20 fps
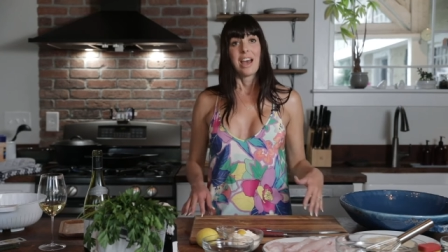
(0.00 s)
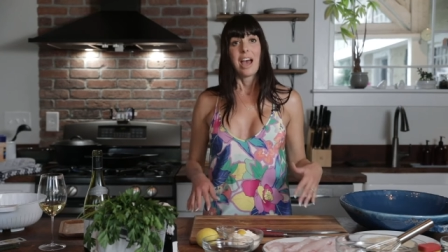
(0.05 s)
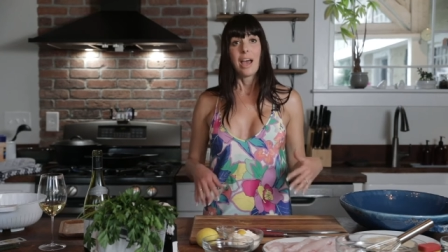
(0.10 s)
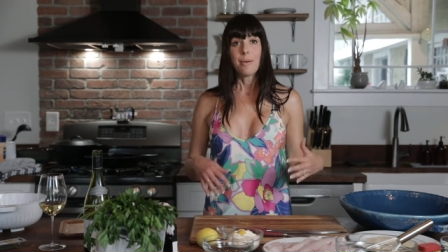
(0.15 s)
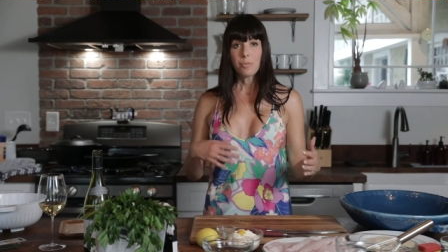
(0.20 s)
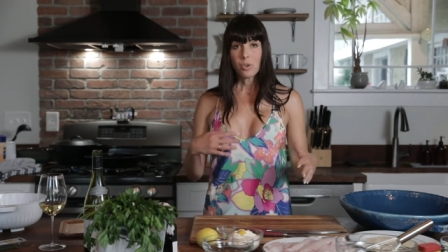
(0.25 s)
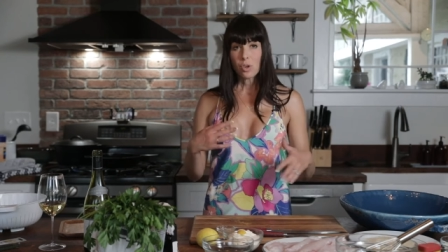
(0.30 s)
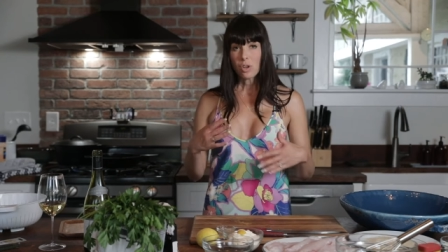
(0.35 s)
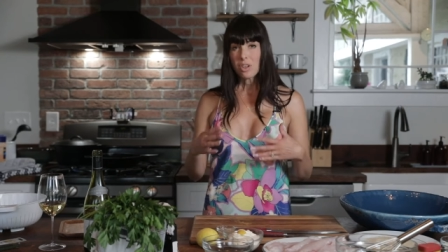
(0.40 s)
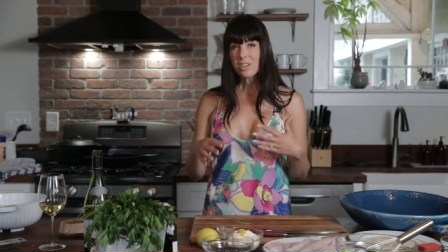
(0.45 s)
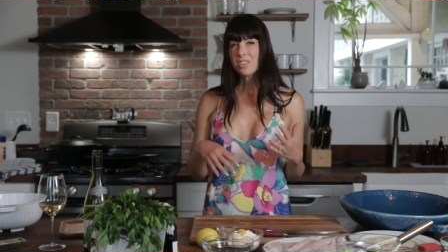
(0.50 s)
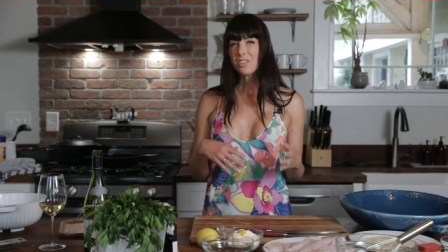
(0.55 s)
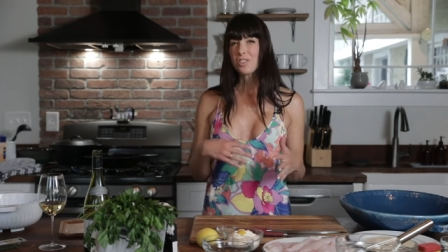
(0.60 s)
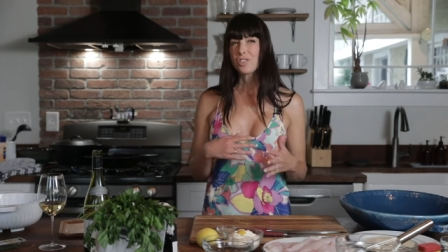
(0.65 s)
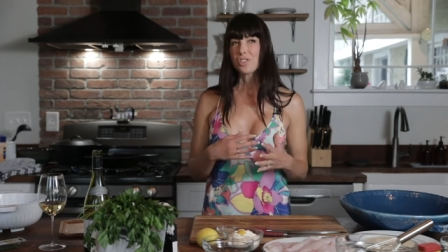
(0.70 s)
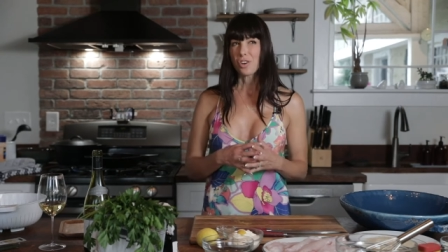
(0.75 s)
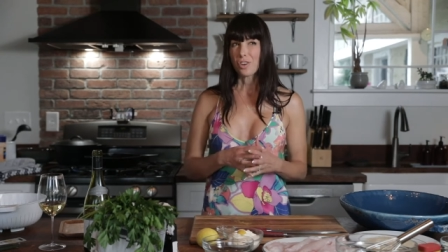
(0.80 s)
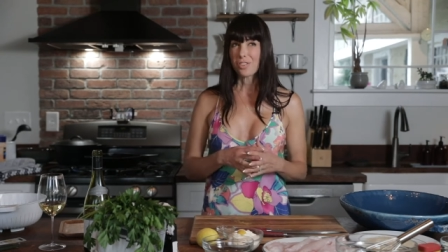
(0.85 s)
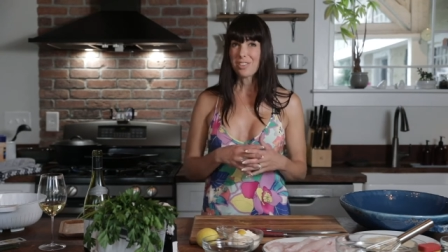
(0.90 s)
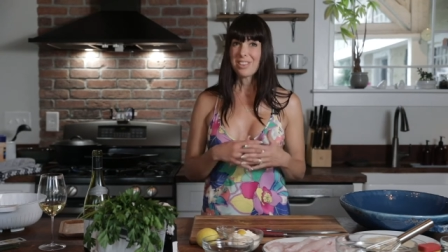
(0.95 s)
I'm going to
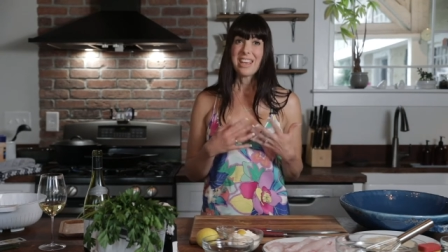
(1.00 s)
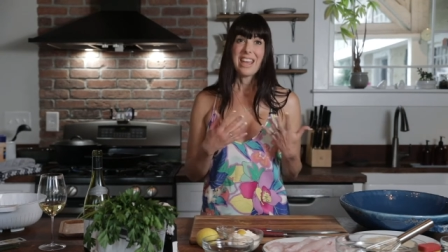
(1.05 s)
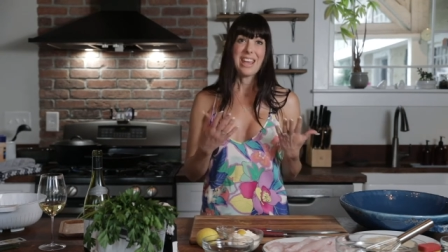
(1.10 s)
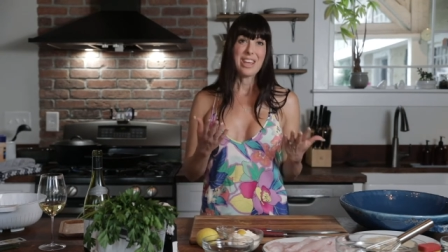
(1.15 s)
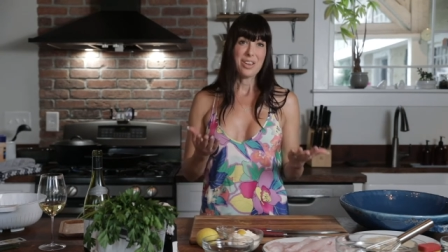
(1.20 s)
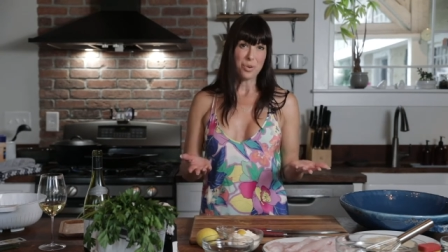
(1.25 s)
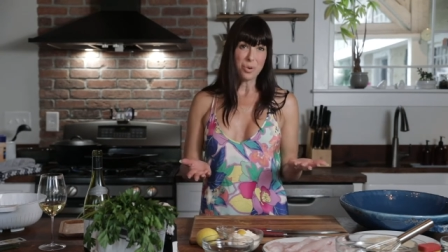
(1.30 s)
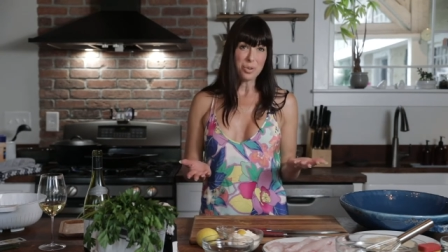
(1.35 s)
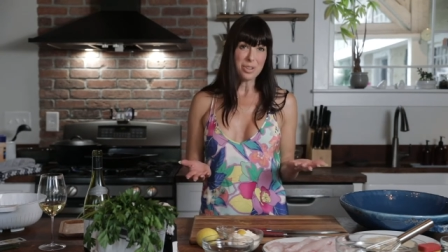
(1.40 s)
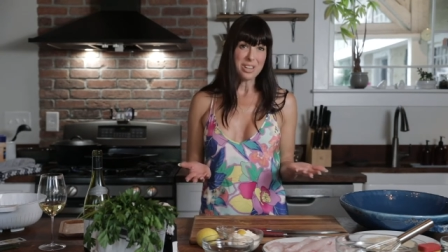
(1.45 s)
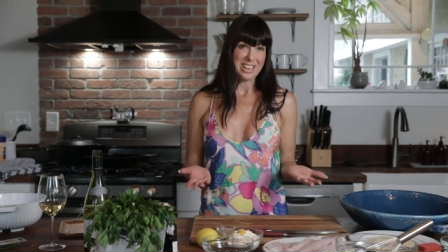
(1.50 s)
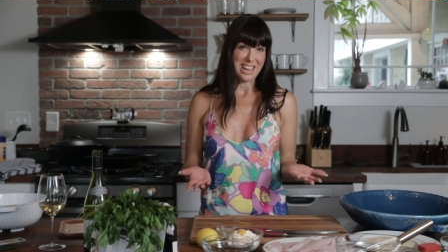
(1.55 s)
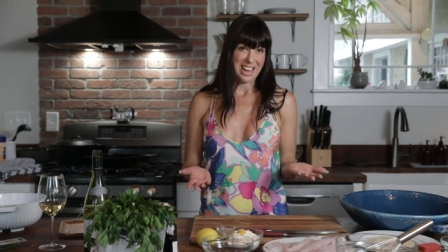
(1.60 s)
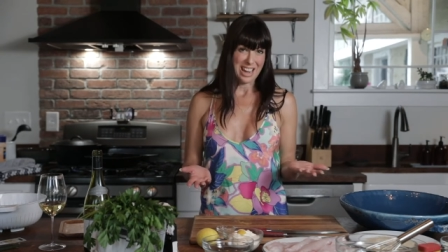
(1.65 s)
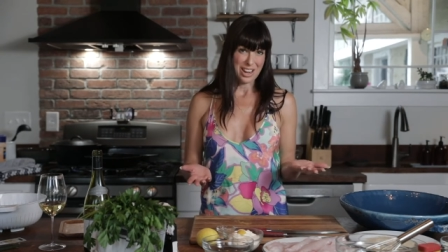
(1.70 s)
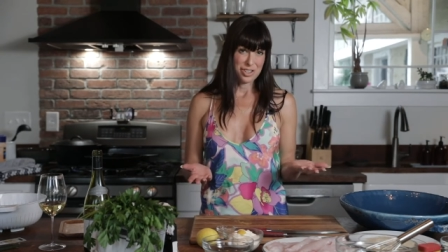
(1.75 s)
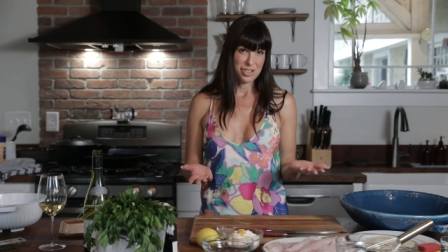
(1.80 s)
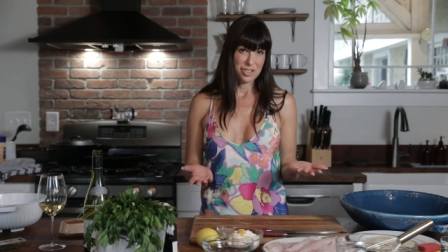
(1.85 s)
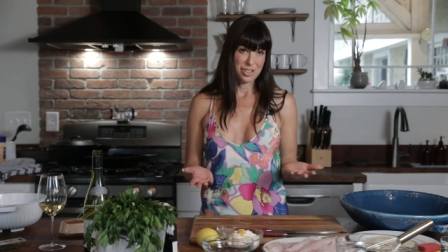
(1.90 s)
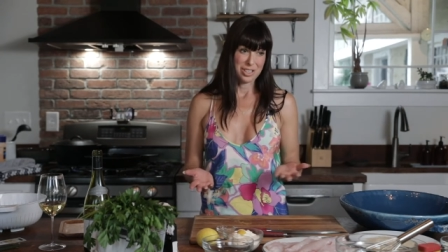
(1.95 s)
start the aioli
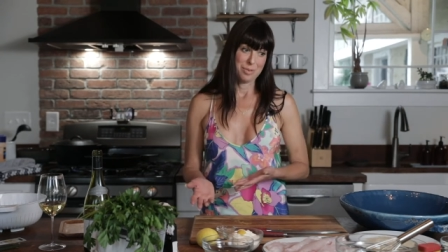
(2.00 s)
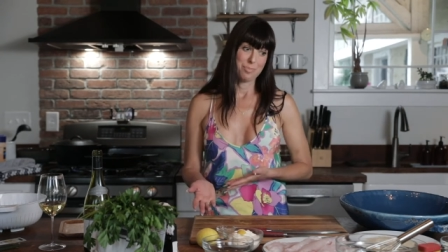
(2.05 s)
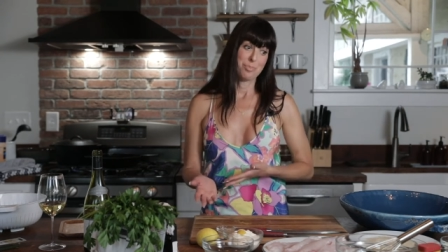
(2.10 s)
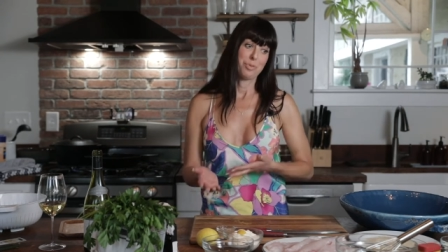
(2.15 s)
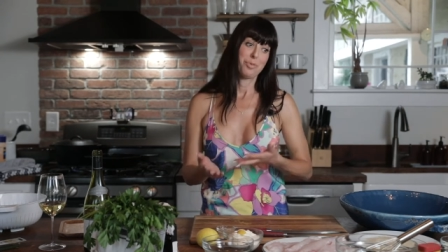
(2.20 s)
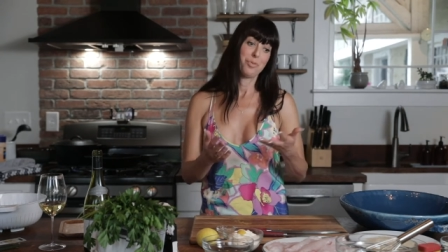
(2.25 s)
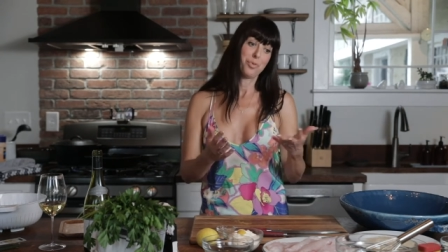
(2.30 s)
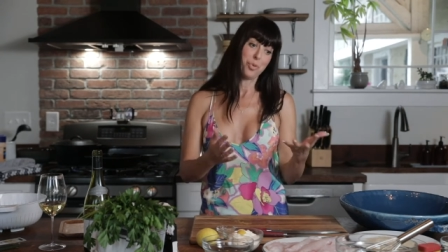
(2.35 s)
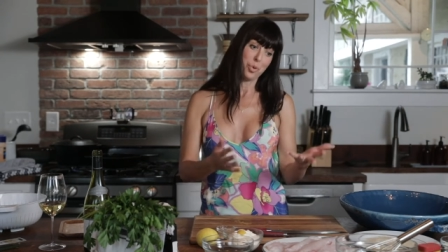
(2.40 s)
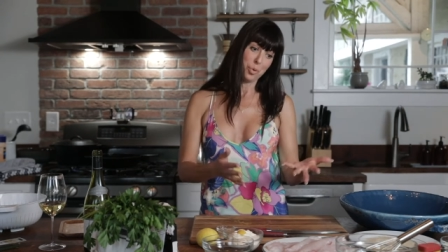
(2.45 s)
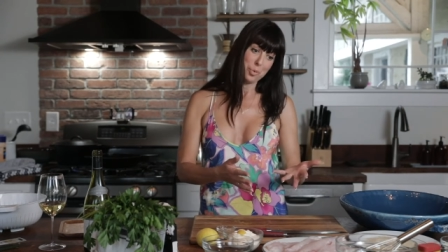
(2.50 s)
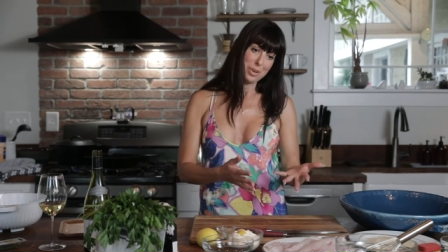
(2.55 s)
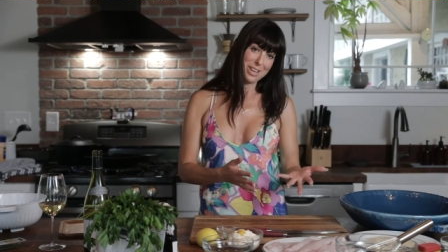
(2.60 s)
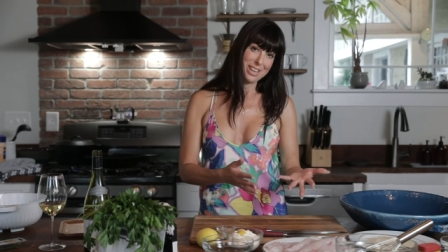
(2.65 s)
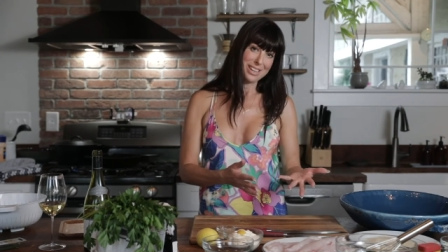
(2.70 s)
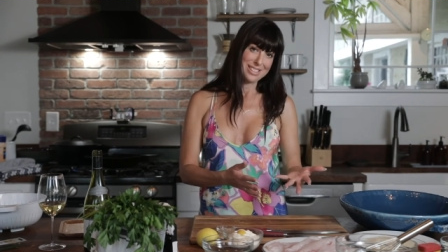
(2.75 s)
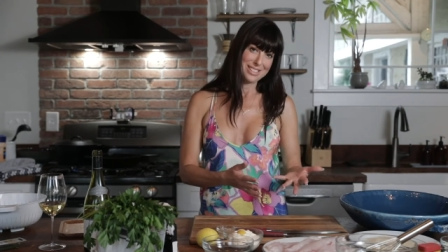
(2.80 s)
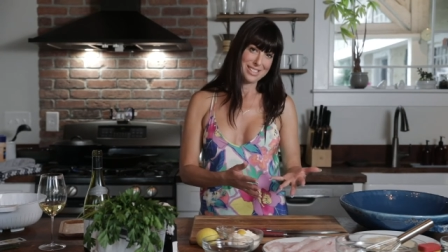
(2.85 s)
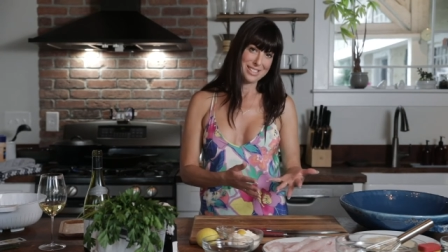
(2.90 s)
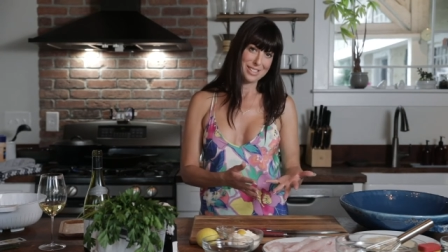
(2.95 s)
actually before we
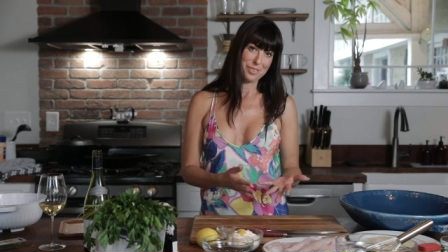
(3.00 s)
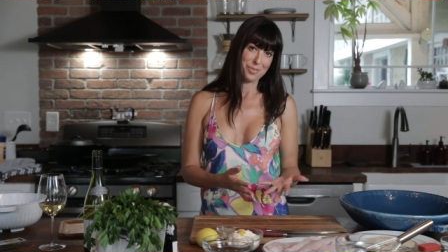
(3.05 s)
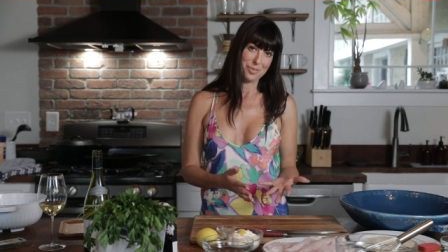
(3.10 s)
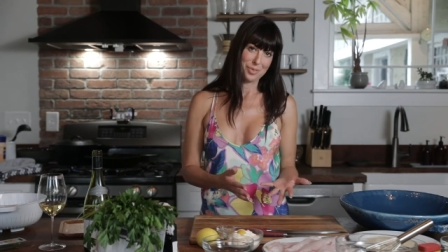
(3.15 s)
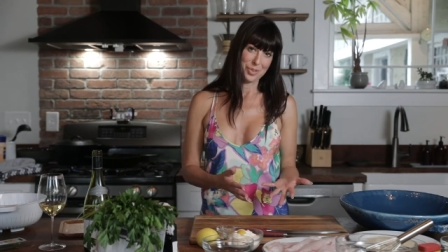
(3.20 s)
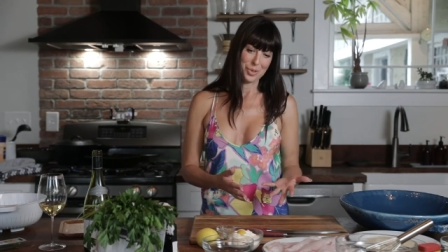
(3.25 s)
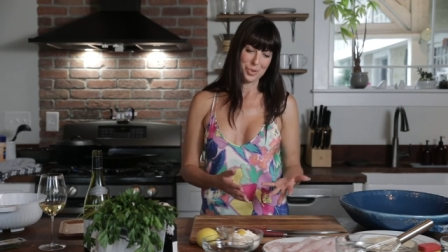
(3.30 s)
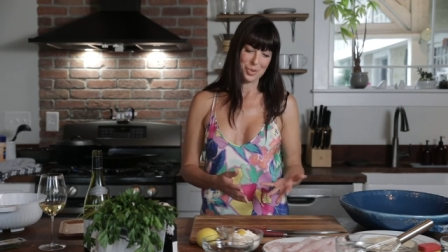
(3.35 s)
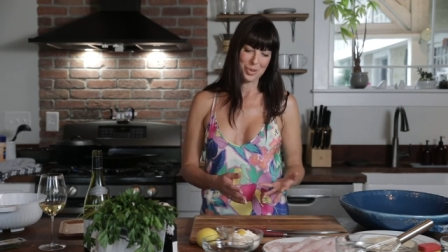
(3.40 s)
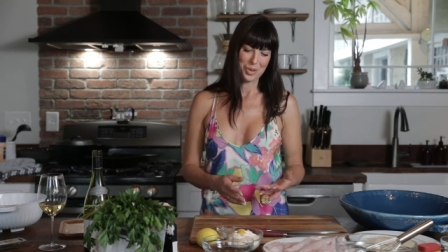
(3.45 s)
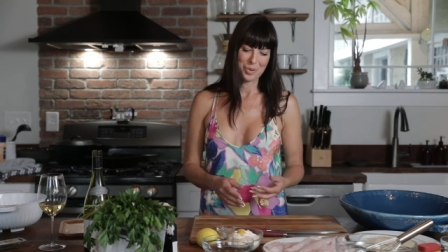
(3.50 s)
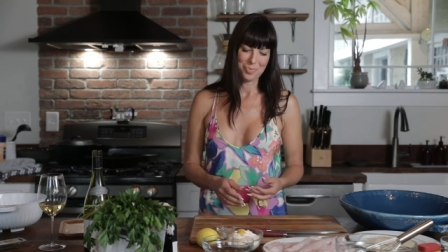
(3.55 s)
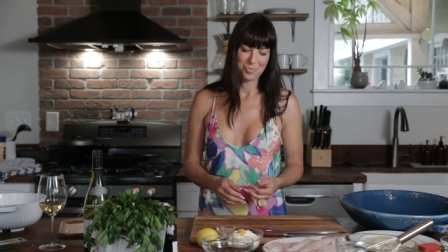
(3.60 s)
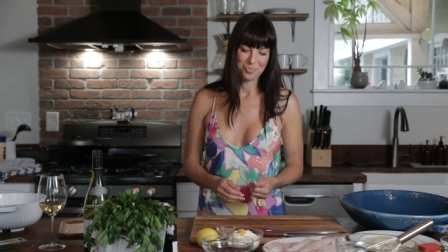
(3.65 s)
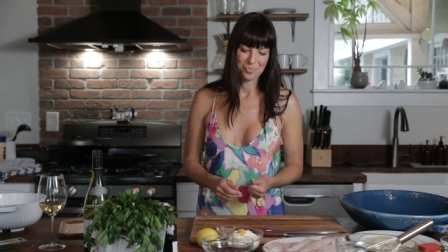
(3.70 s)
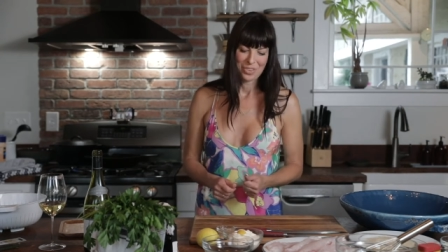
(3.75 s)
get to the fluke.